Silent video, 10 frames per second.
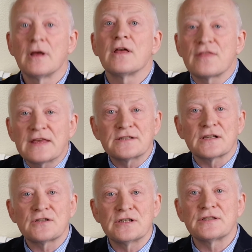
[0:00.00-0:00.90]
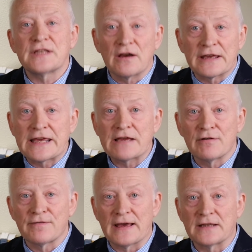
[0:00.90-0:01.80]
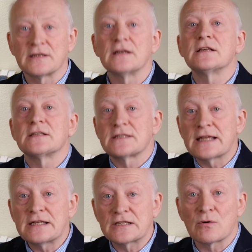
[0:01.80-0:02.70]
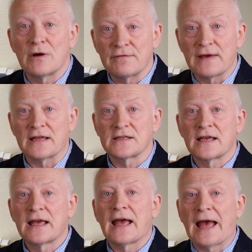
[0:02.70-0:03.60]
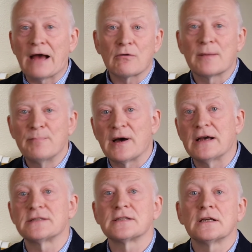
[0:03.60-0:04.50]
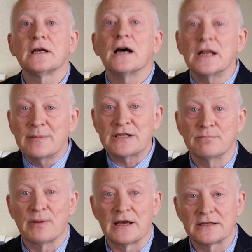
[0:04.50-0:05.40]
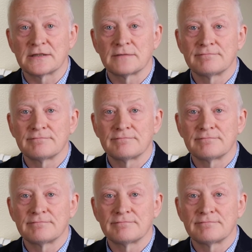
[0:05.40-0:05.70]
Things such as the IKEA effect, status quo effect, outcome bias, and omission bias.